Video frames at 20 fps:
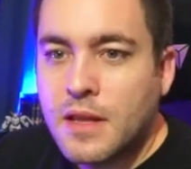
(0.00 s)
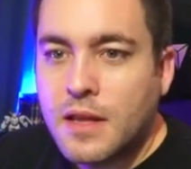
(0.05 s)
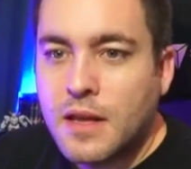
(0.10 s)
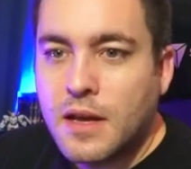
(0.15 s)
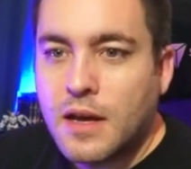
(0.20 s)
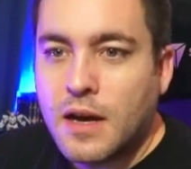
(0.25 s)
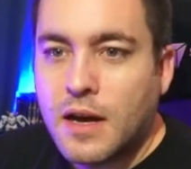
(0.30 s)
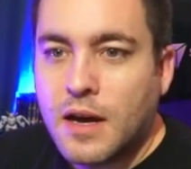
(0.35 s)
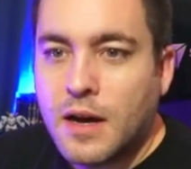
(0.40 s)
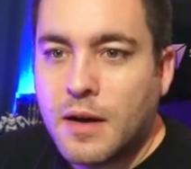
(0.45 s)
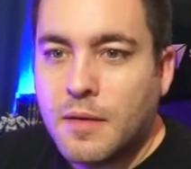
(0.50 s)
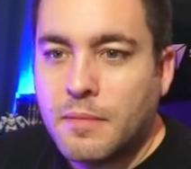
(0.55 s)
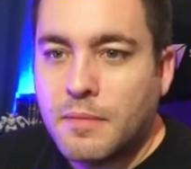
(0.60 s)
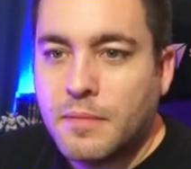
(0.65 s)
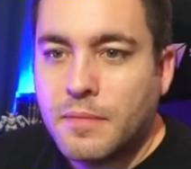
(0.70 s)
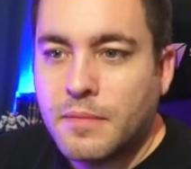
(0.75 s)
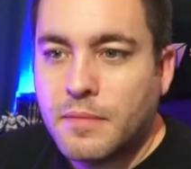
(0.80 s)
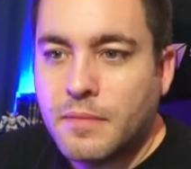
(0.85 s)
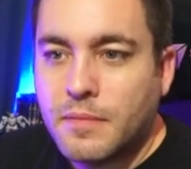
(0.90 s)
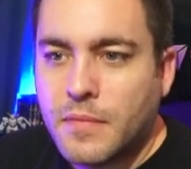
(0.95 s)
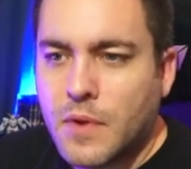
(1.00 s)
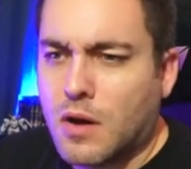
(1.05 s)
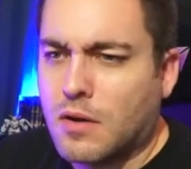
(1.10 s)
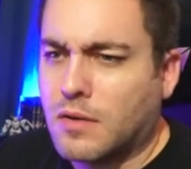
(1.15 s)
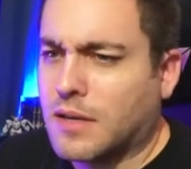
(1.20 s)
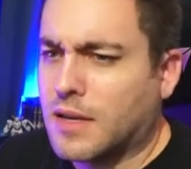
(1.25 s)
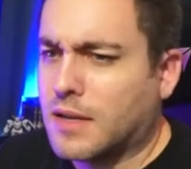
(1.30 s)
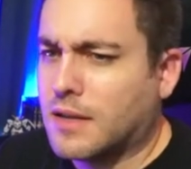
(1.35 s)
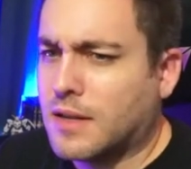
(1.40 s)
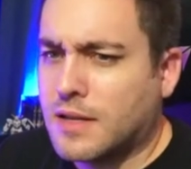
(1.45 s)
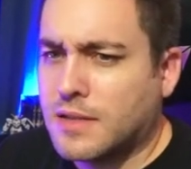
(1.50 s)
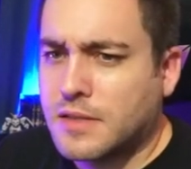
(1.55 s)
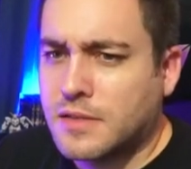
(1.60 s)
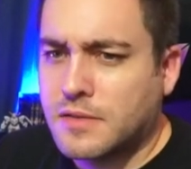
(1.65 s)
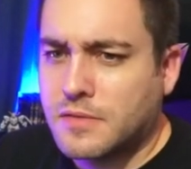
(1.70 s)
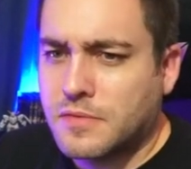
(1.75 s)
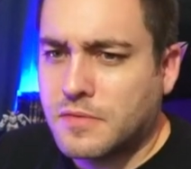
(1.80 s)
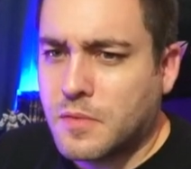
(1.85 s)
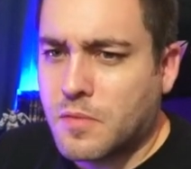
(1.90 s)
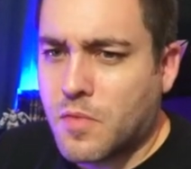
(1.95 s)
um, oh yeah, lots
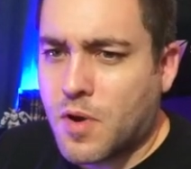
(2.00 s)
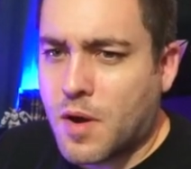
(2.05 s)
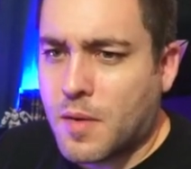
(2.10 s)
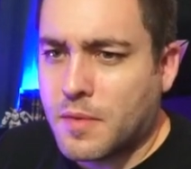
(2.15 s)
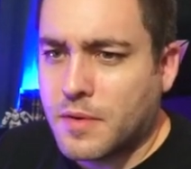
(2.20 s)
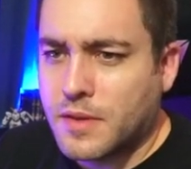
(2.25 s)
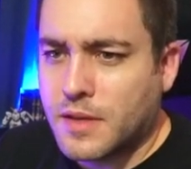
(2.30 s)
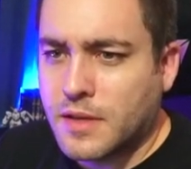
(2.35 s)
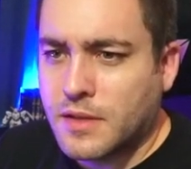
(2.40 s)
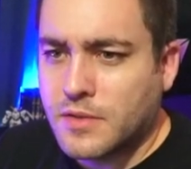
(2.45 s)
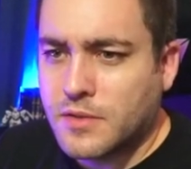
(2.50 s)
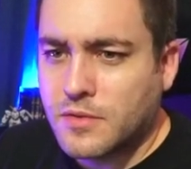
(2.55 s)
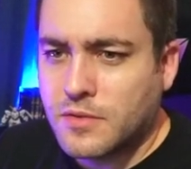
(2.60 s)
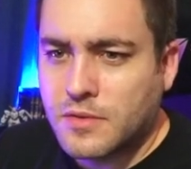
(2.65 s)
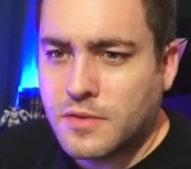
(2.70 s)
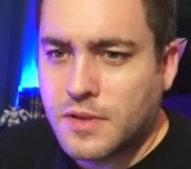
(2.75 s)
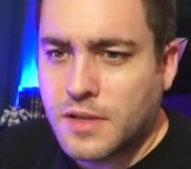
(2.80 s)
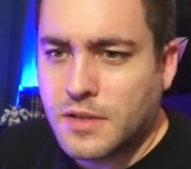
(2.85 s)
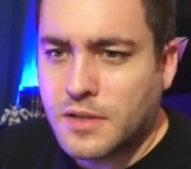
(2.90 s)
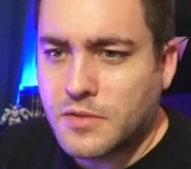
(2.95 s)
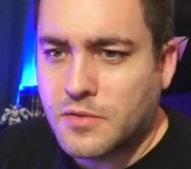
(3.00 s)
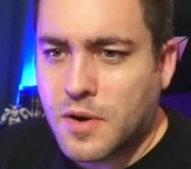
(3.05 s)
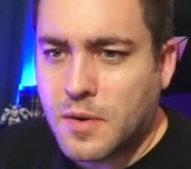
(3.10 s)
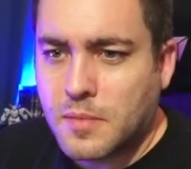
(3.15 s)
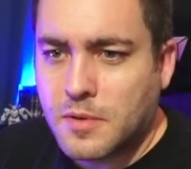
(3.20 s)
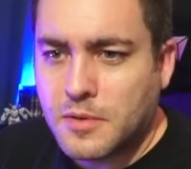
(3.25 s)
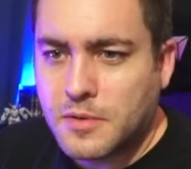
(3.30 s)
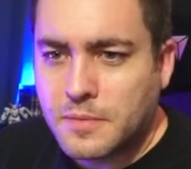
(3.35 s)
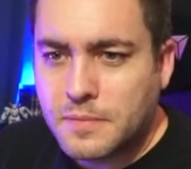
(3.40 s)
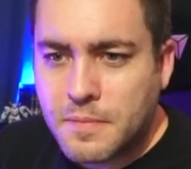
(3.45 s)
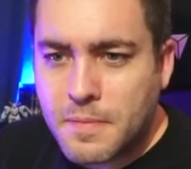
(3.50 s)
from Robert. Thanks, thanks, Robert.